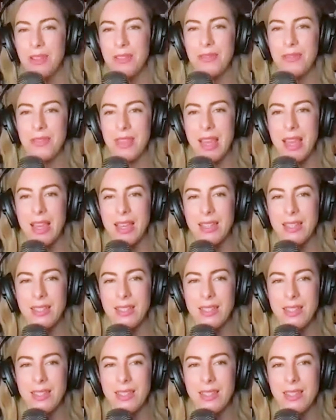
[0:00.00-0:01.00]
of
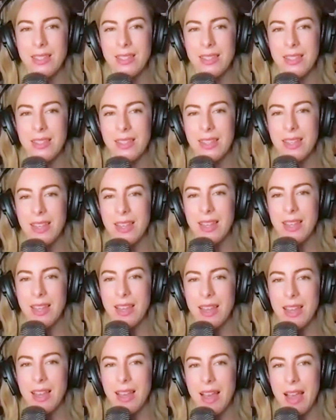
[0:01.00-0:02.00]
things.
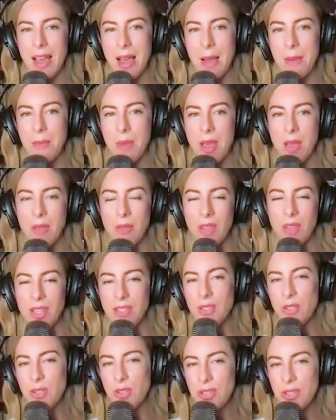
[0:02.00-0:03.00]
And
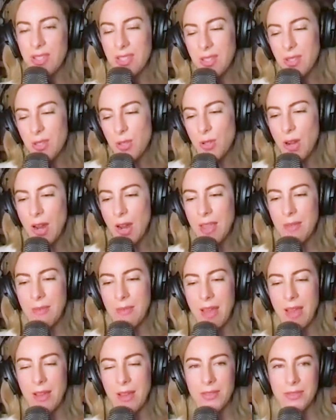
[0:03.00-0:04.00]
let's try them
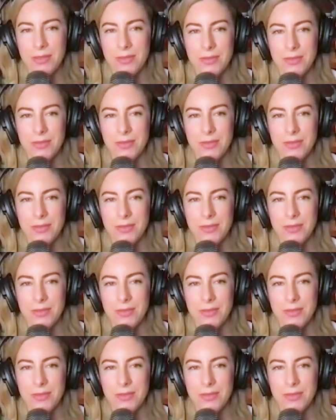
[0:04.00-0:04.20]
out.